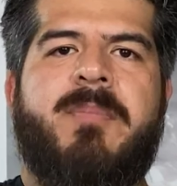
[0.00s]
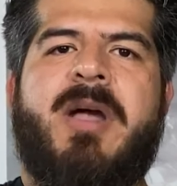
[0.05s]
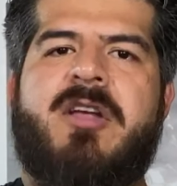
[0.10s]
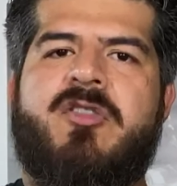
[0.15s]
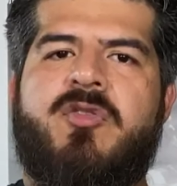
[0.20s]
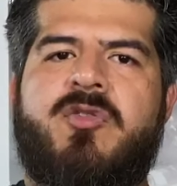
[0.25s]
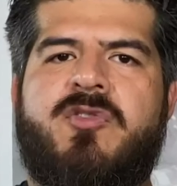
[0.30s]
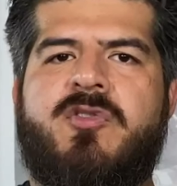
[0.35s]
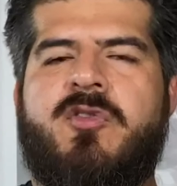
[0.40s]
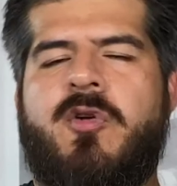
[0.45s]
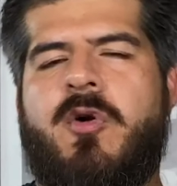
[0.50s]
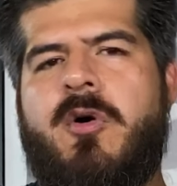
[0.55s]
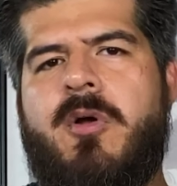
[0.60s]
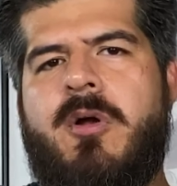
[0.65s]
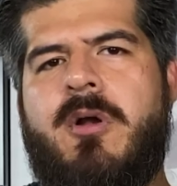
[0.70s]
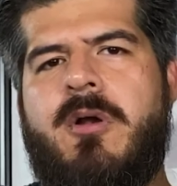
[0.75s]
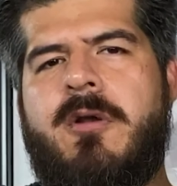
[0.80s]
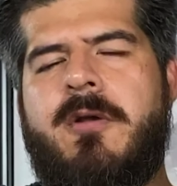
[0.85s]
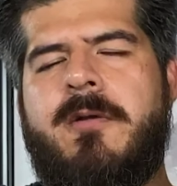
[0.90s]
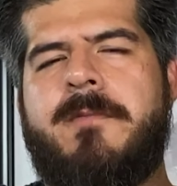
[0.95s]
back to sol,
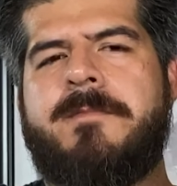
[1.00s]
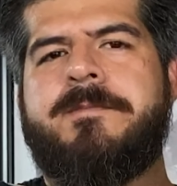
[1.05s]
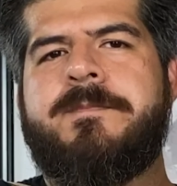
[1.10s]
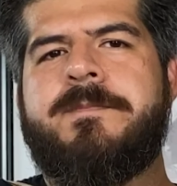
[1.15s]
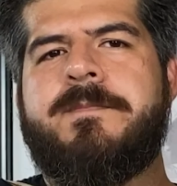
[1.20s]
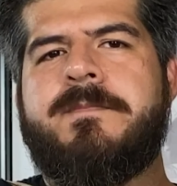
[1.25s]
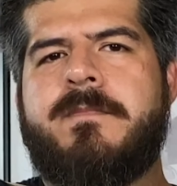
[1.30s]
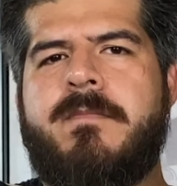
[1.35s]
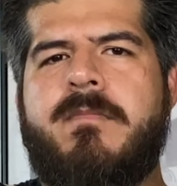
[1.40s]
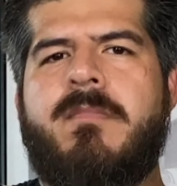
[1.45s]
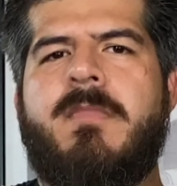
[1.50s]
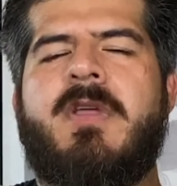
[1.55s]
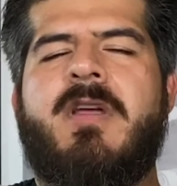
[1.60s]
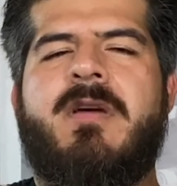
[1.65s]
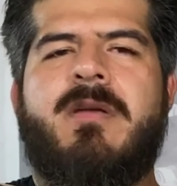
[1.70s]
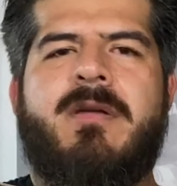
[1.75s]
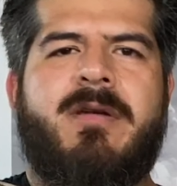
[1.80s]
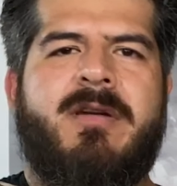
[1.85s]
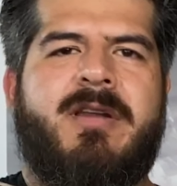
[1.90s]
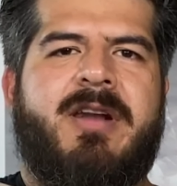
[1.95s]

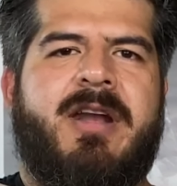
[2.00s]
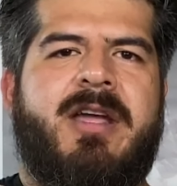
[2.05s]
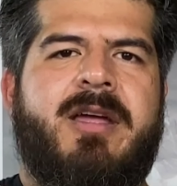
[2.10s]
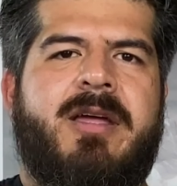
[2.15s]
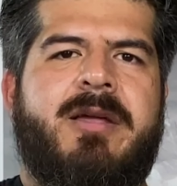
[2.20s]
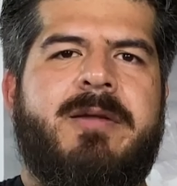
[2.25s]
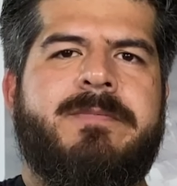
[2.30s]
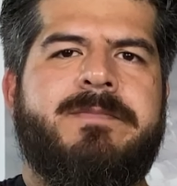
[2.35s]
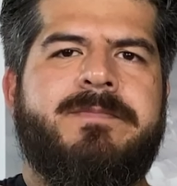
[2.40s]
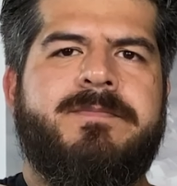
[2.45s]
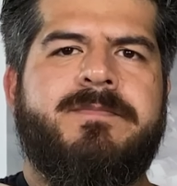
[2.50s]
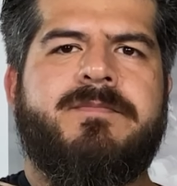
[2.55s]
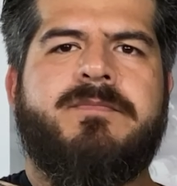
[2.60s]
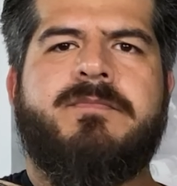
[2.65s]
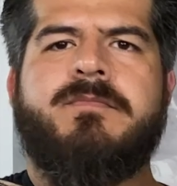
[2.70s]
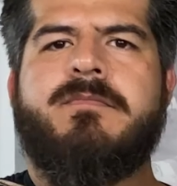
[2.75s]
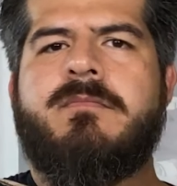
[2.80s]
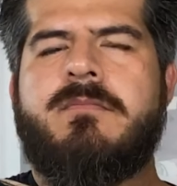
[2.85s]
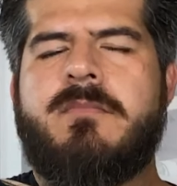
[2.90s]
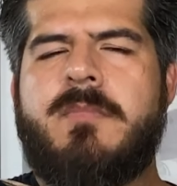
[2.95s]
re,
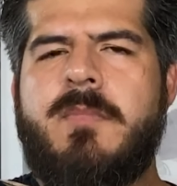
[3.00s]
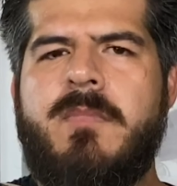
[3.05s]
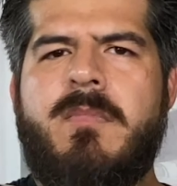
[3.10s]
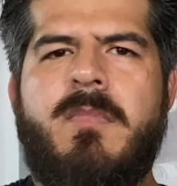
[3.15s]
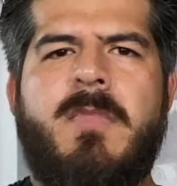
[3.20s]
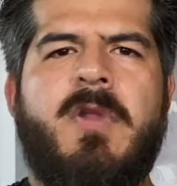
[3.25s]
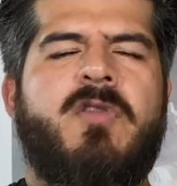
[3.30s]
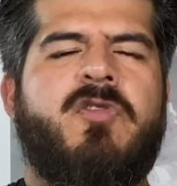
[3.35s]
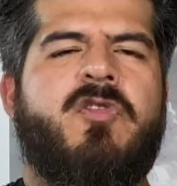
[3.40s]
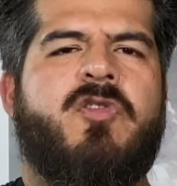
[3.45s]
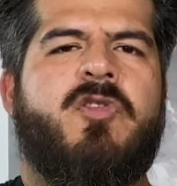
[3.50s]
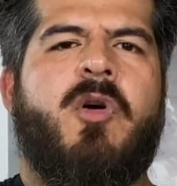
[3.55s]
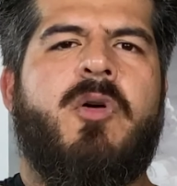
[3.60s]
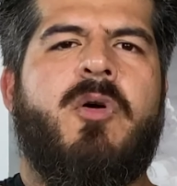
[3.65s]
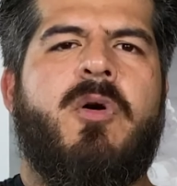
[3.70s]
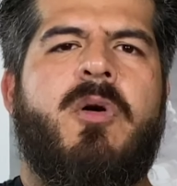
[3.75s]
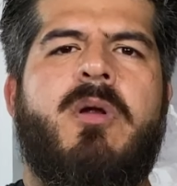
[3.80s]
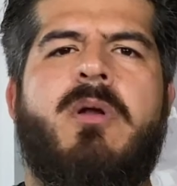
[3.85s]
sol,